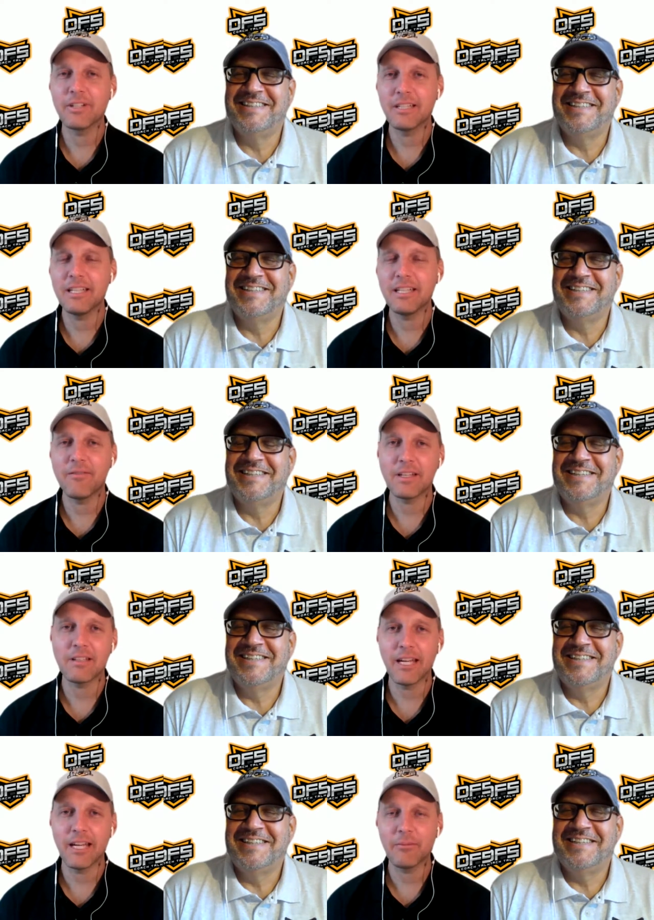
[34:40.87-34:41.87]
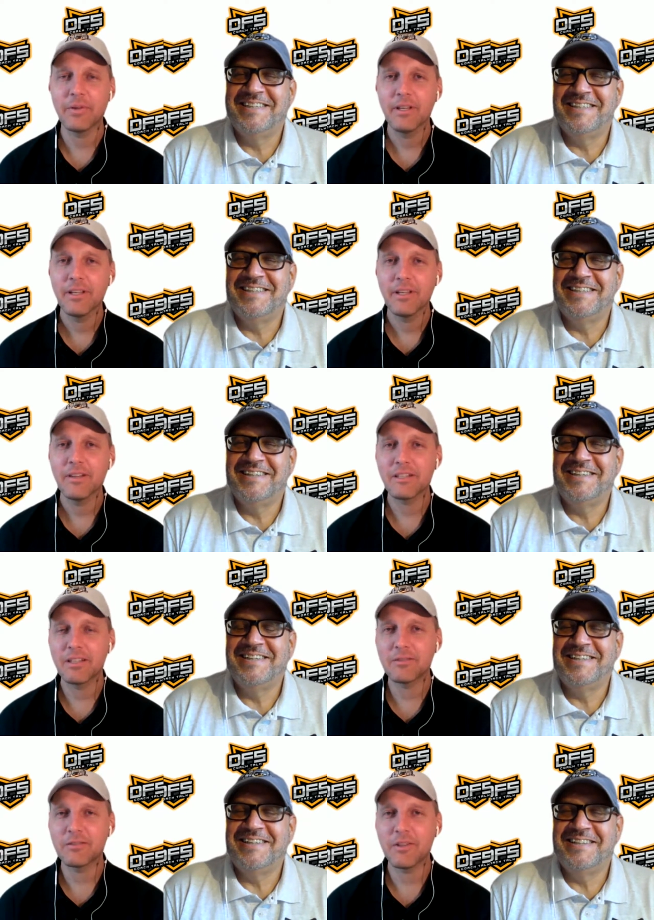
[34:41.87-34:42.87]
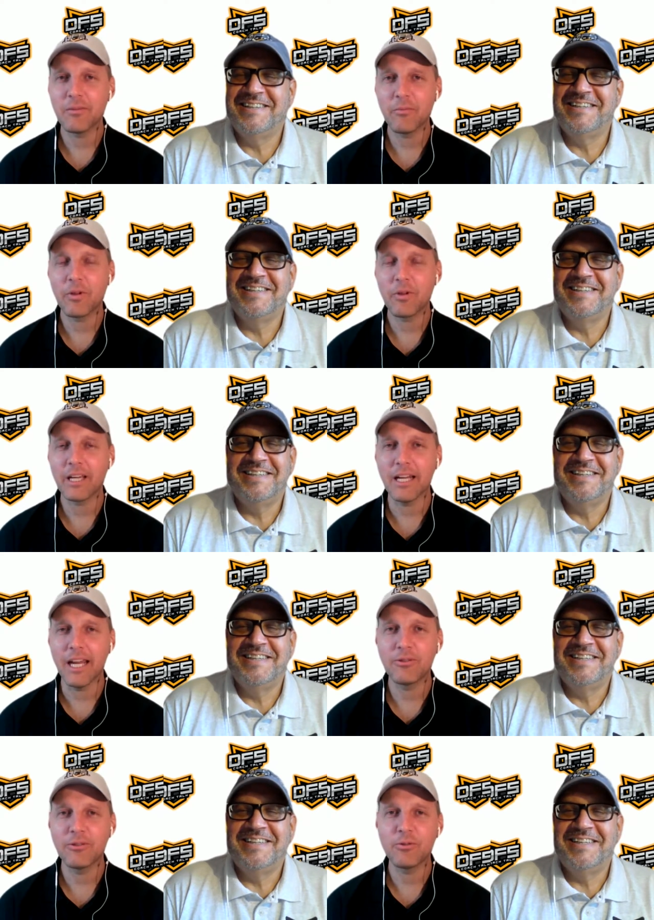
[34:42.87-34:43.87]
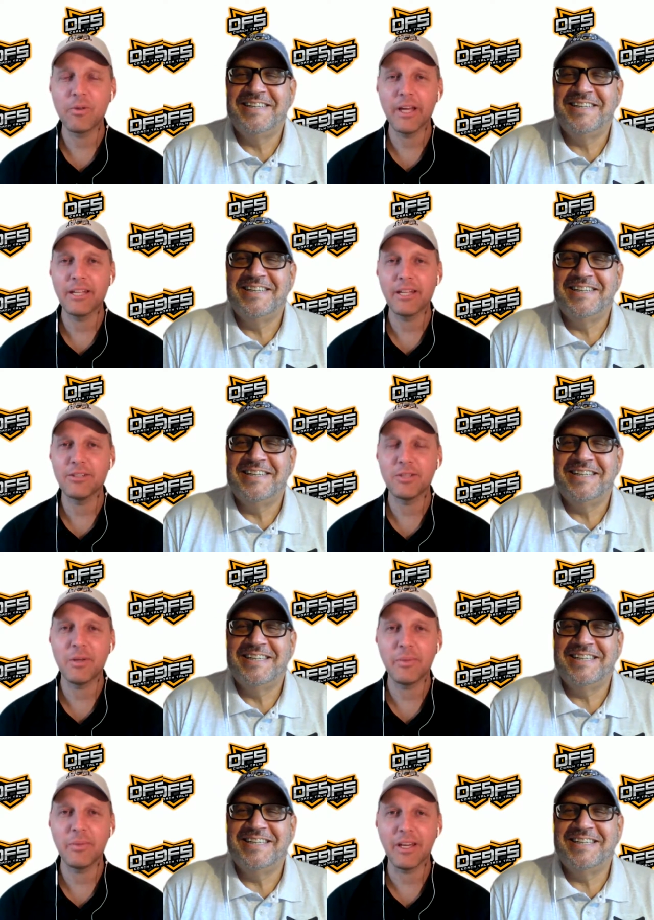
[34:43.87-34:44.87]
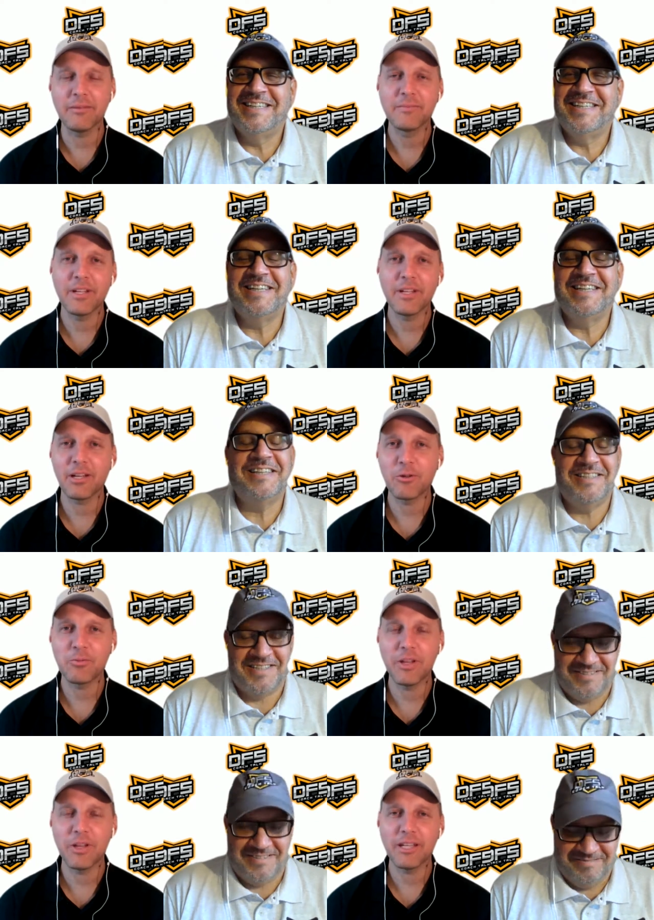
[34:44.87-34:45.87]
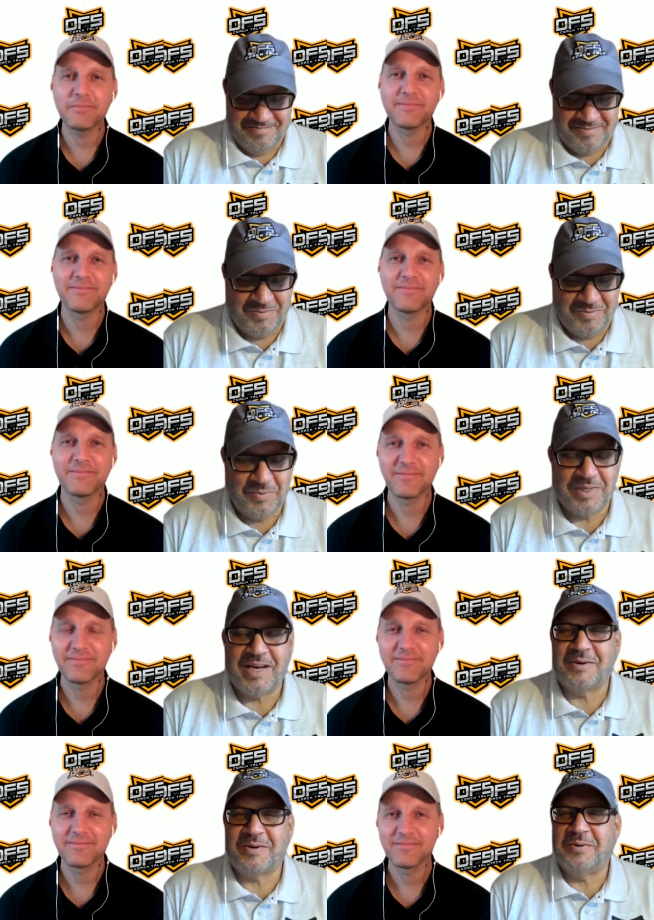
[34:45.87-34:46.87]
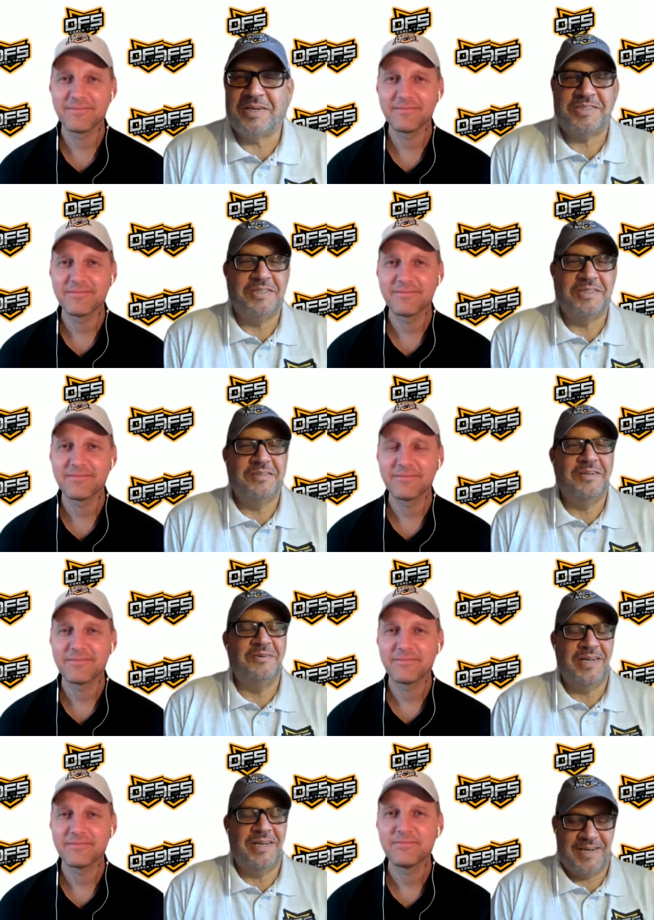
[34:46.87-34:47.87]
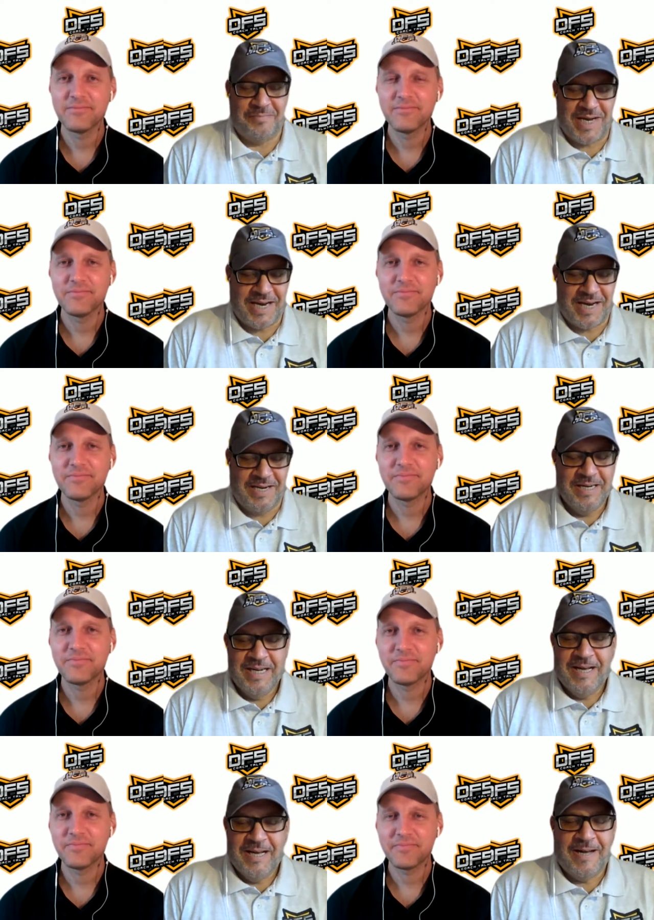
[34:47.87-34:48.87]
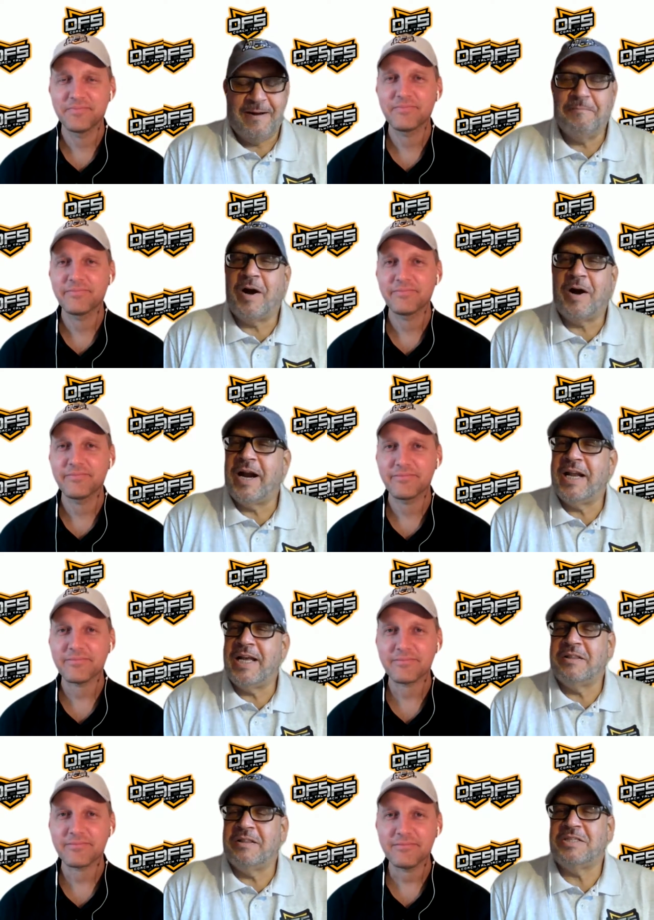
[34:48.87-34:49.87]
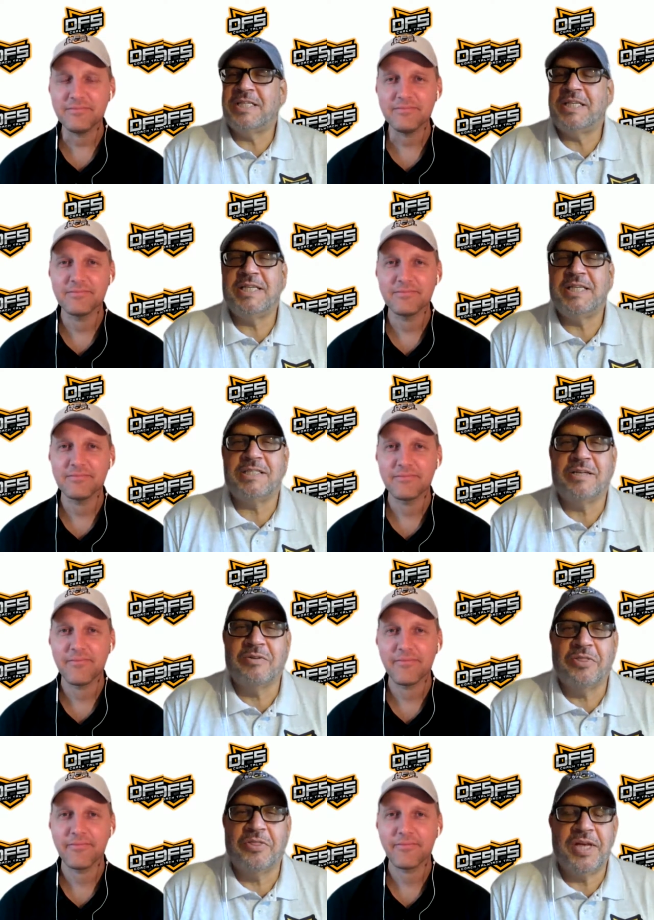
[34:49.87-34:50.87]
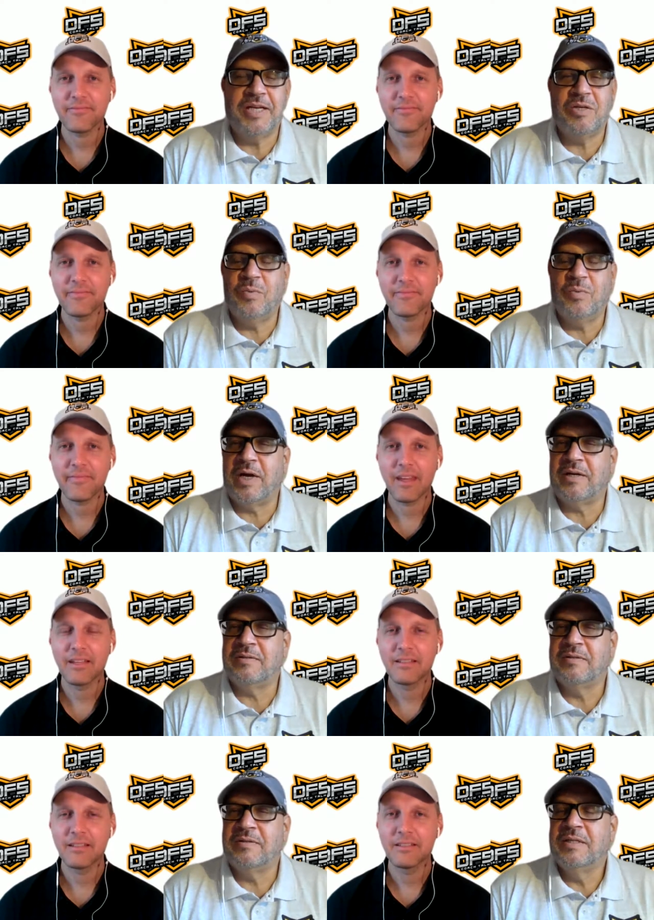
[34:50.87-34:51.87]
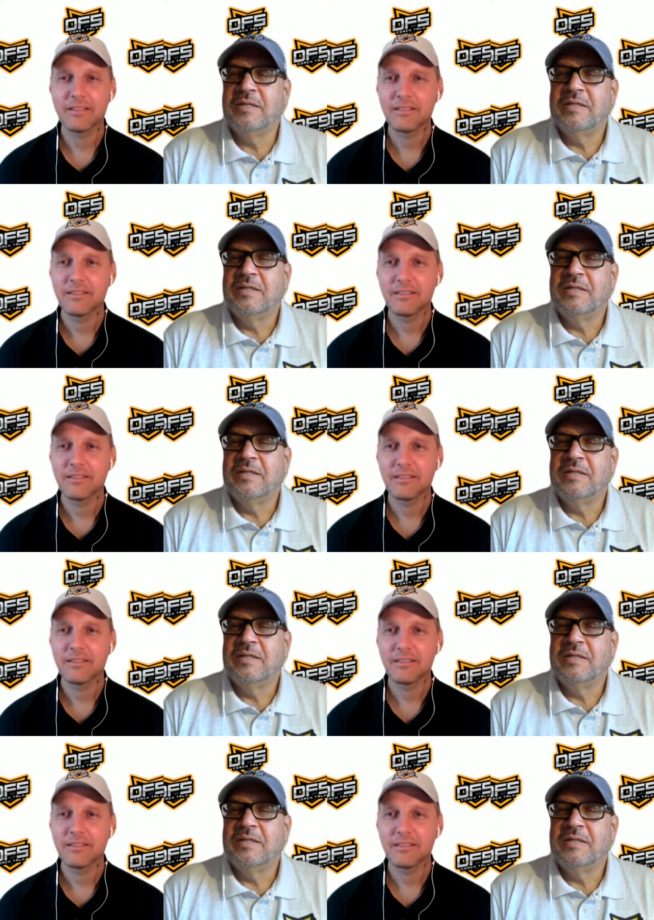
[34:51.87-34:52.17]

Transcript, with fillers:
Speaker 1: for a, a DFS lineup. This does feel more like an Andrew play in a GPP than a coach play.
Speaker 2: Without question, no doubt about it. Um, all right, any other statistical things you want to